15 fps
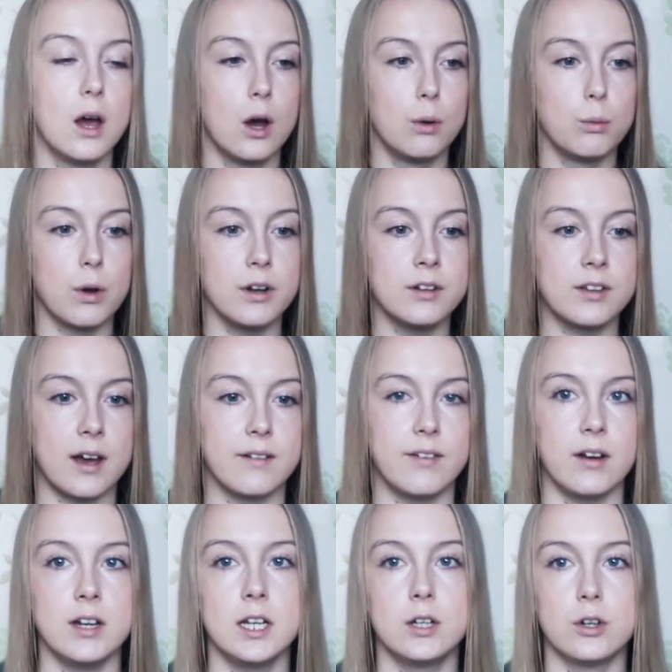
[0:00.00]
Ones are
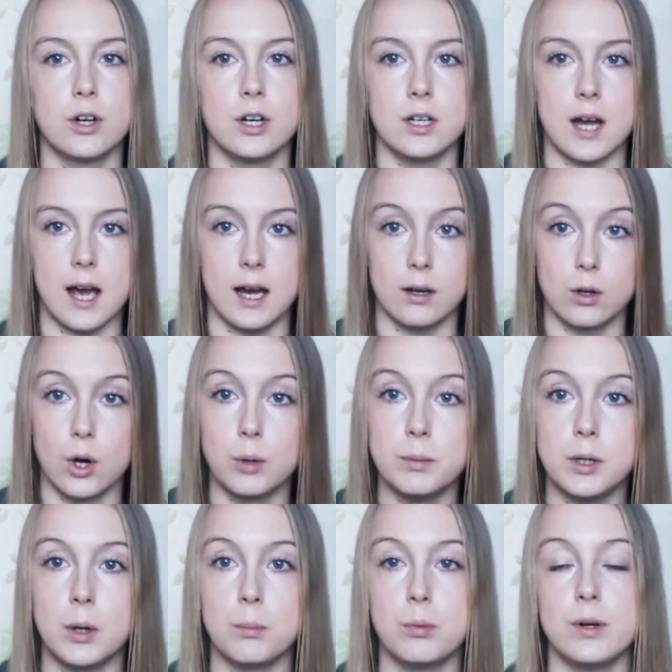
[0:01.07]
very good at coming
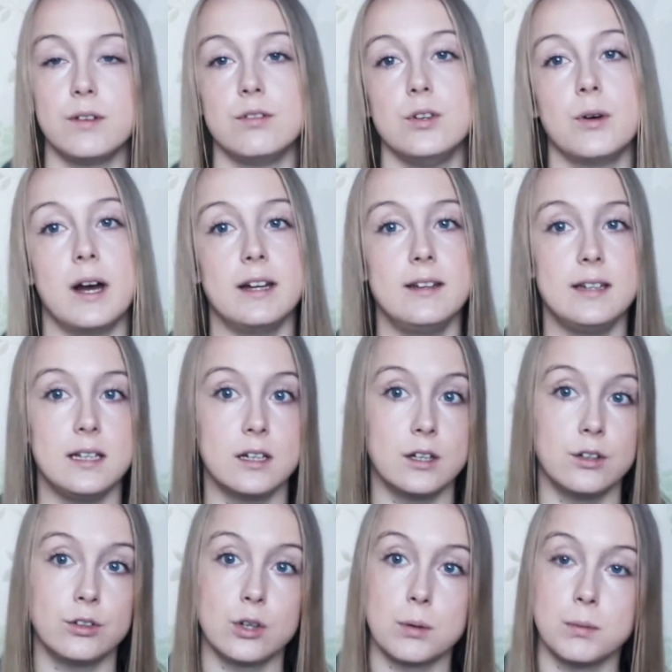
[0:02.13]
up with new
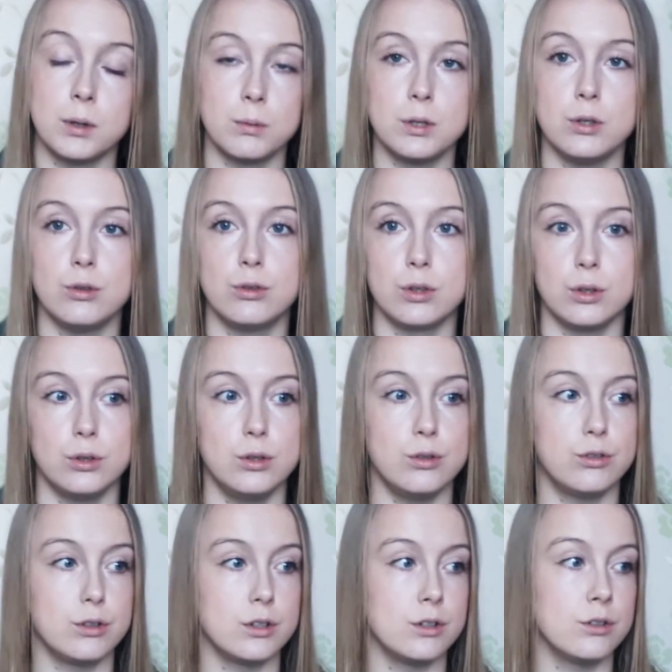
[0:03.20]
ideas, coming up with new
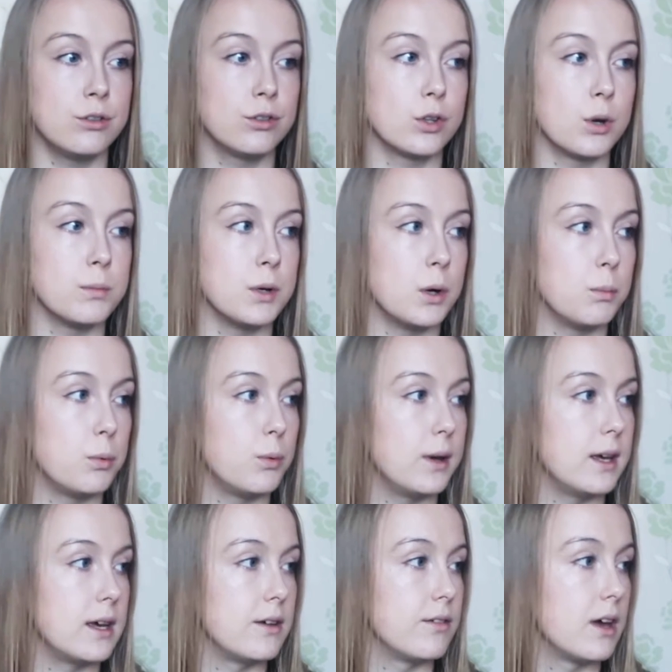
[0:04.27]
solutions, coming up
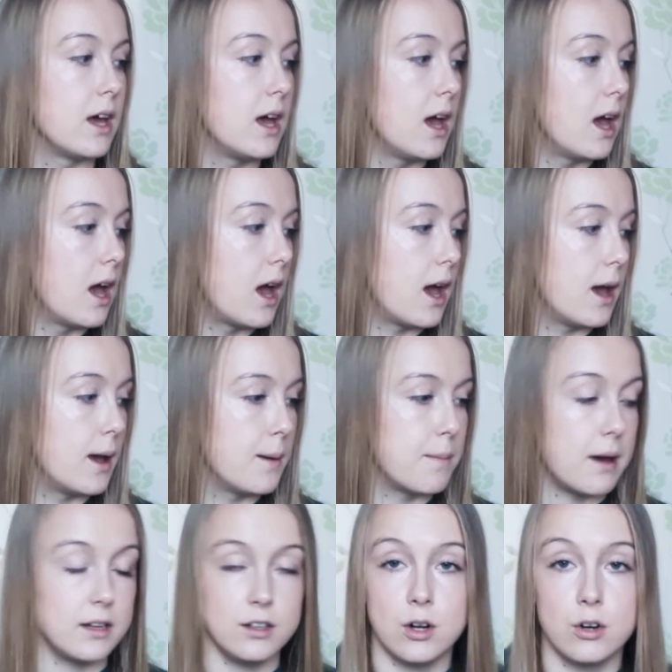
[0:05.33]
with, um,
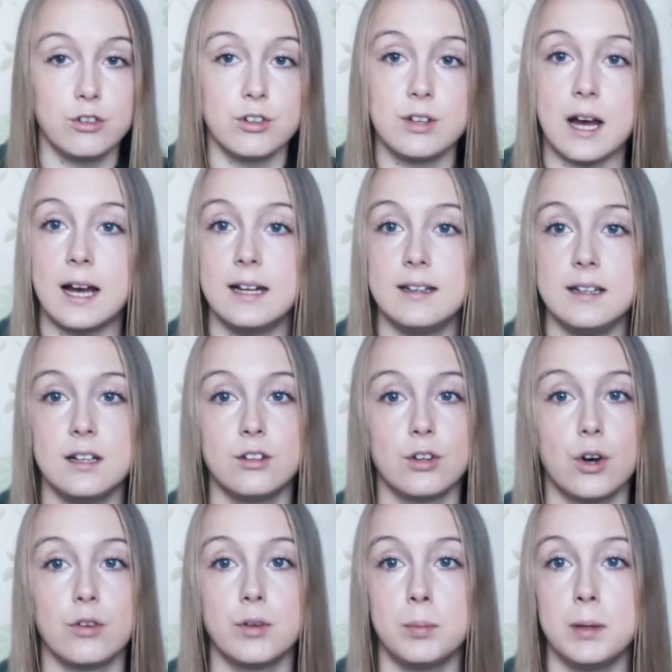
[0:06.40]
you know, just ideas
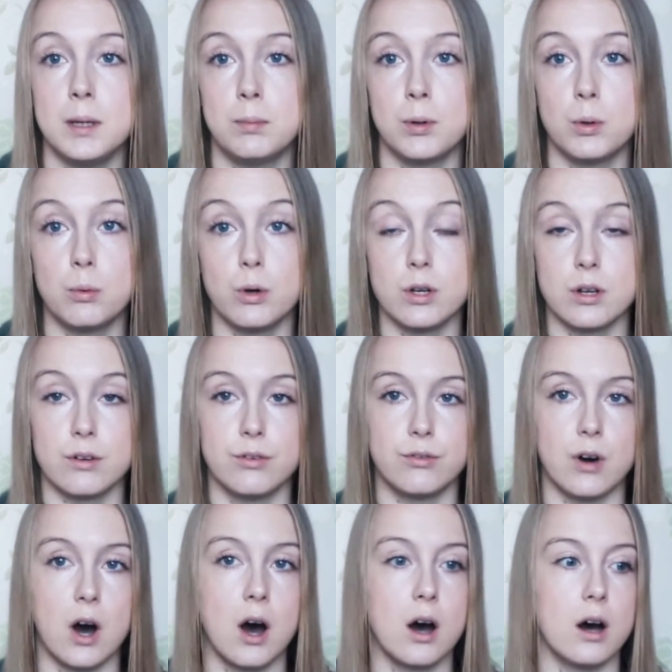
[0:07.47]
other people wouldn't have
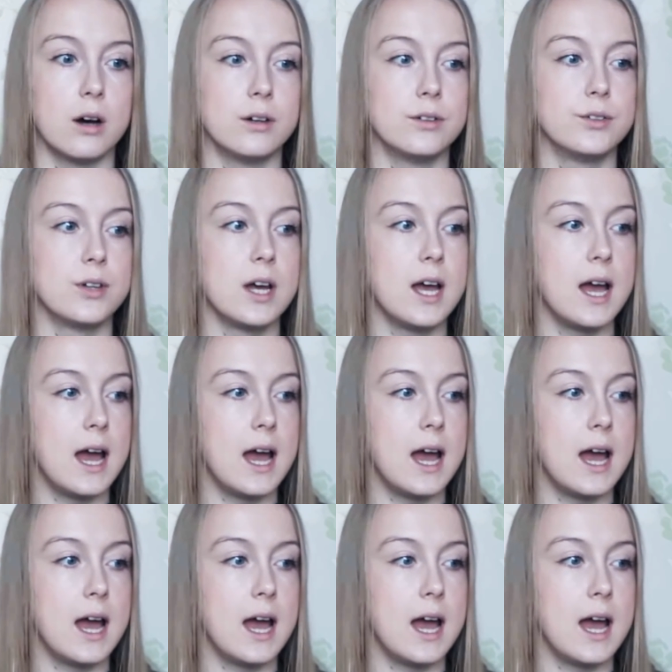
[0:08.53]
thought of.